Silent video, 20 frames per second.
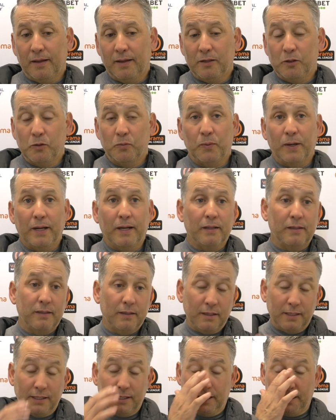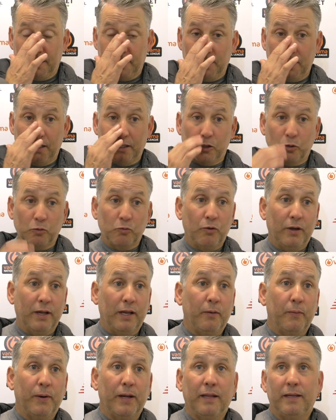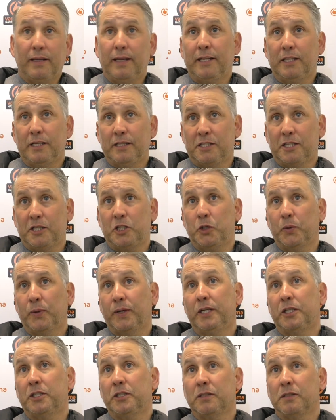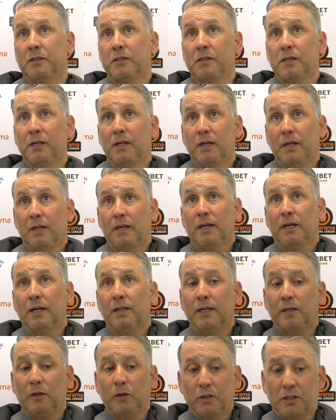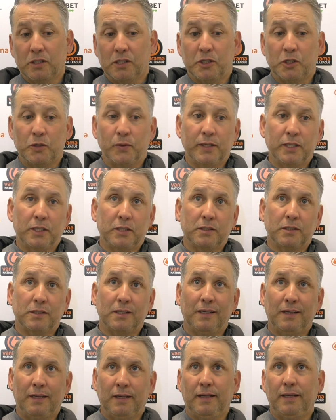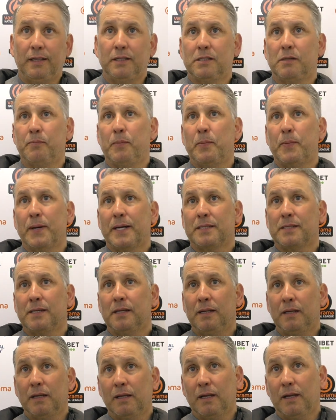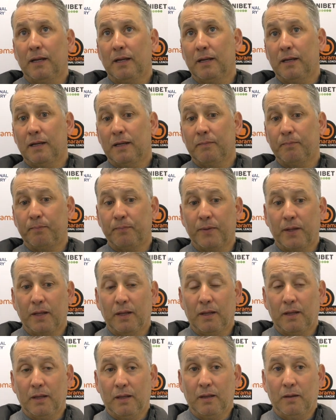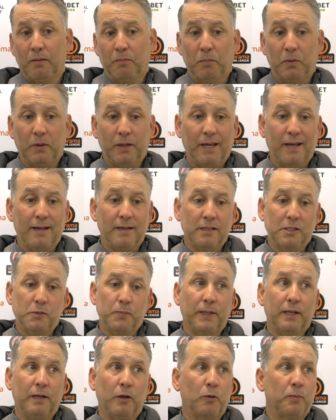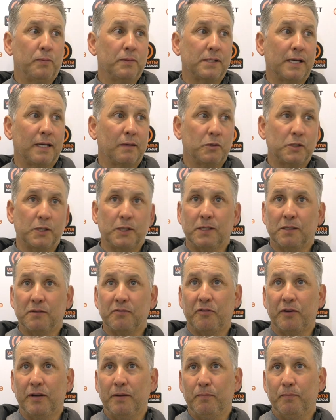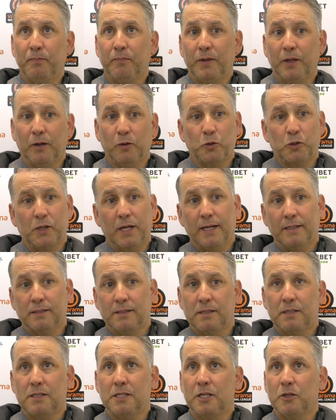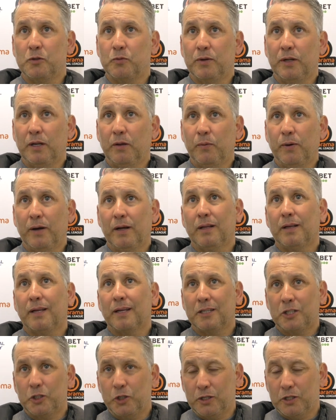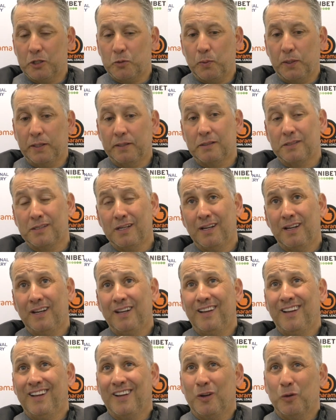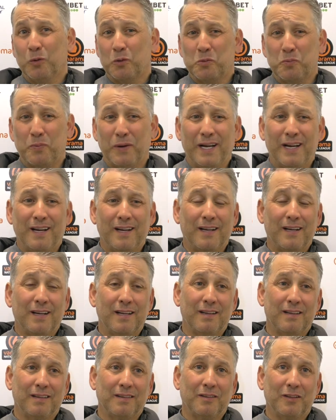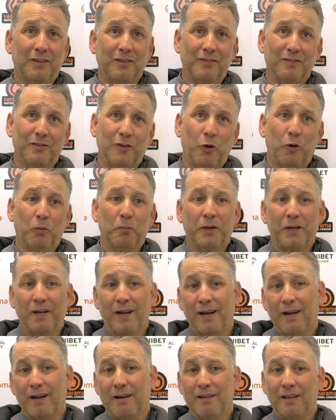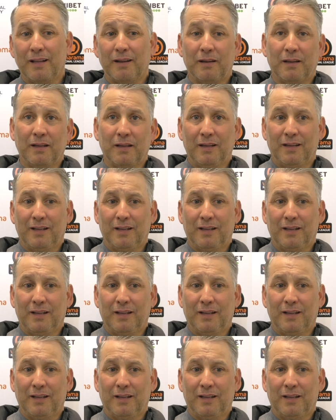He done well. He done really well in situations, and then other situations he needs to be better. But again, it's been an up and down season for him. You know, started the season really well, gets shin splints, goes back, and ahhing,